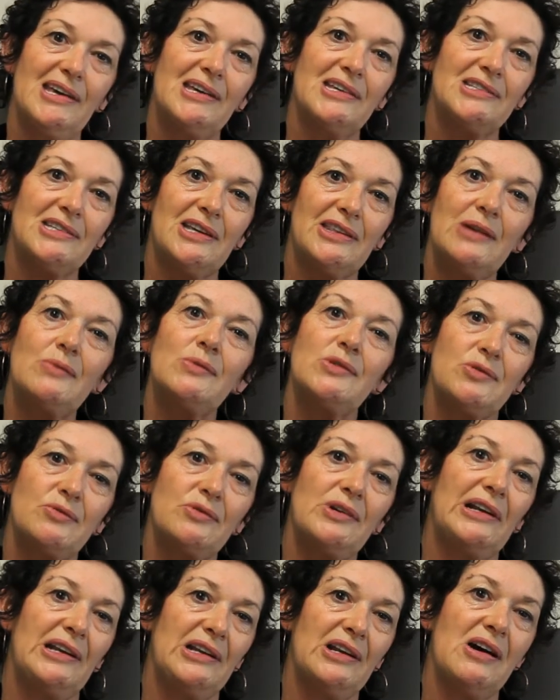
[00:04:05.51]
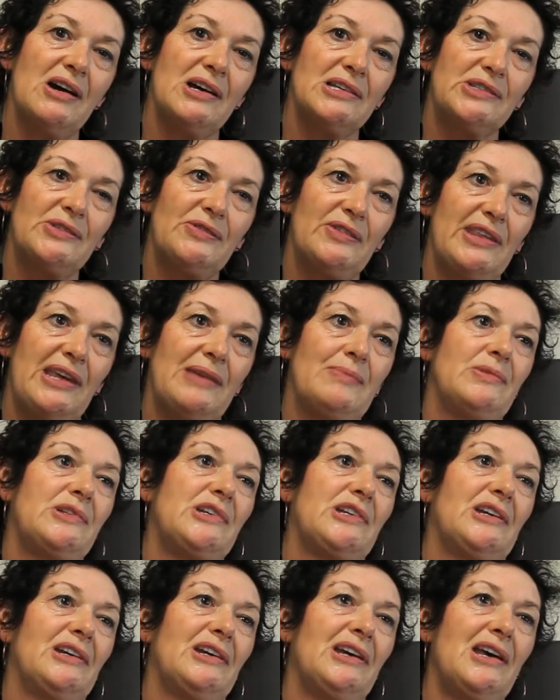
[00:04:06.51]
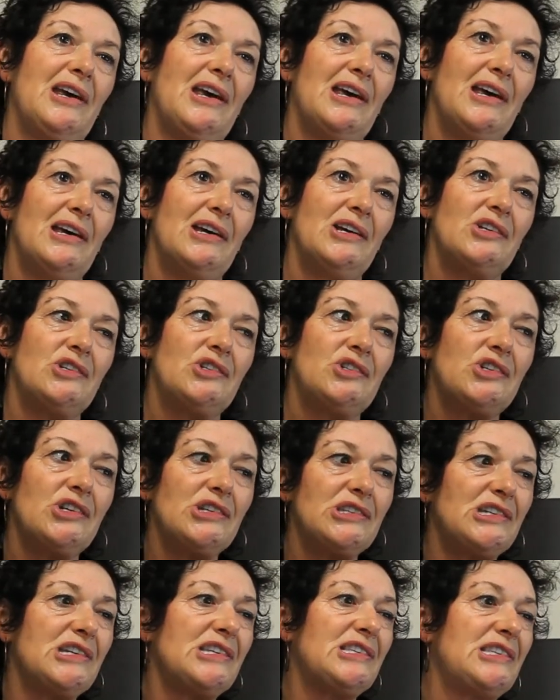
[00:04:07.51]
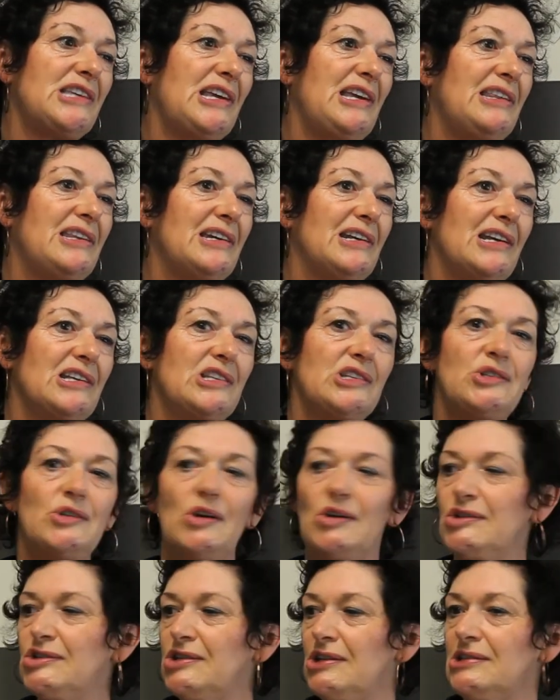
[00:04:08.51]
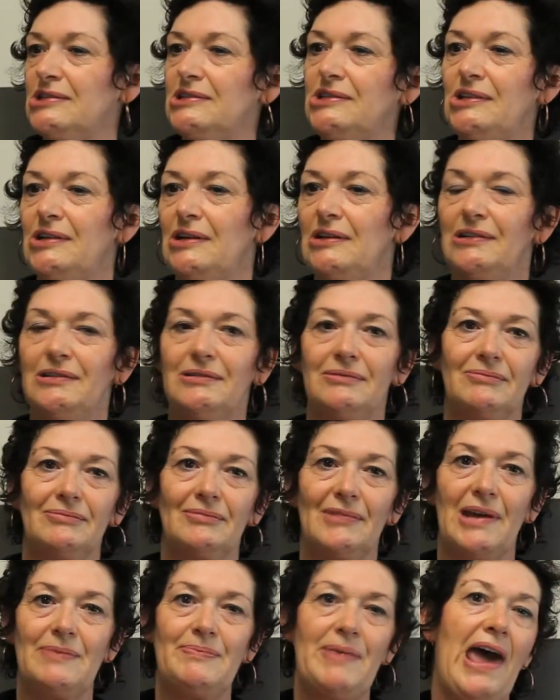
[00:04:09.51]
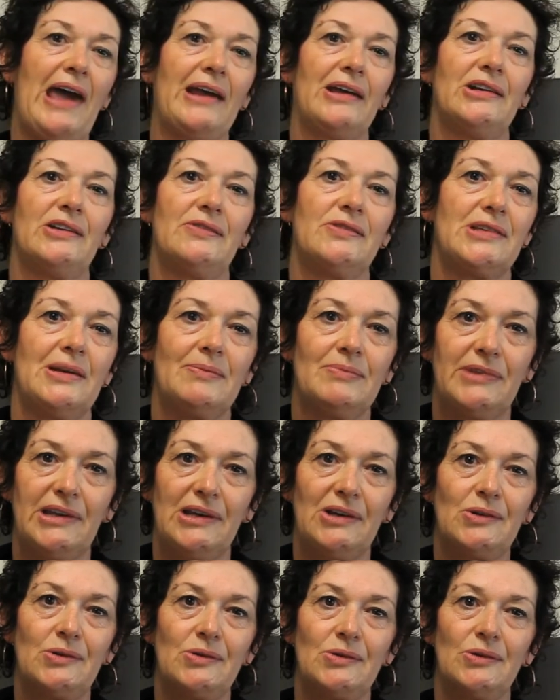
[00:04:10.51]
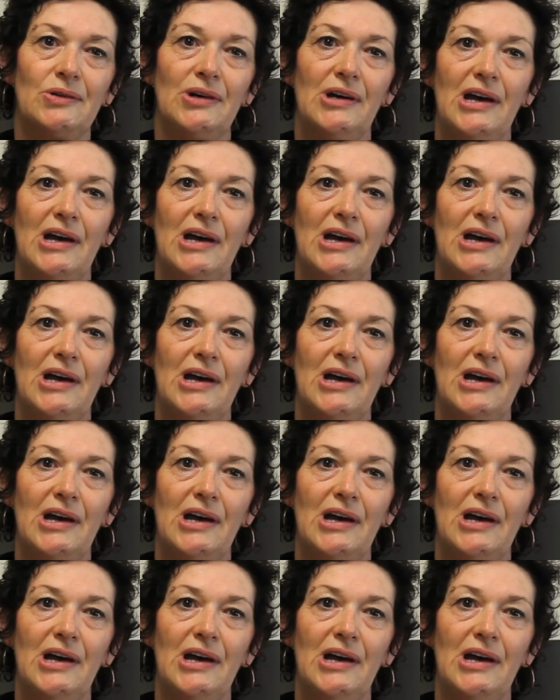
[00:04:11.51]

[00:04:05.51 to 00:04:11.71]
So that was really nice for them to see that it's not just, a packet of something or